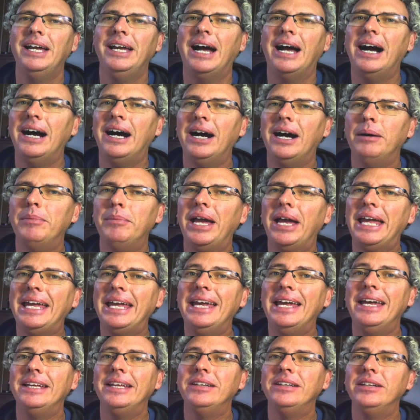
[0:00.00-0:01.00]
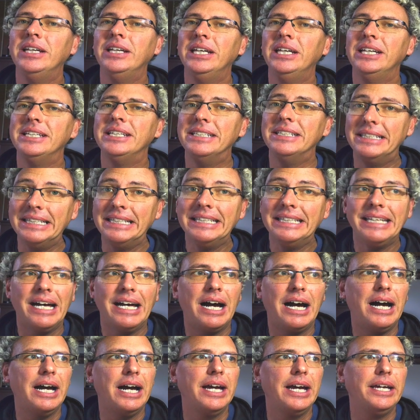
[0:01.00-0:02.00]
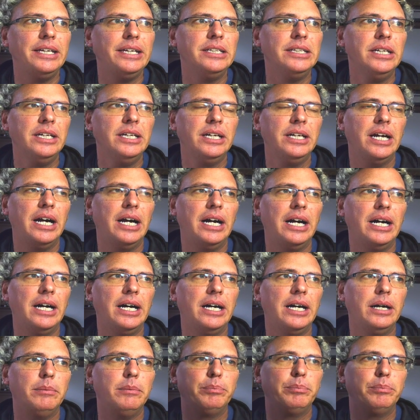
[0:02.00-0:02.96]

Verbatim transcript: um, and did I uh,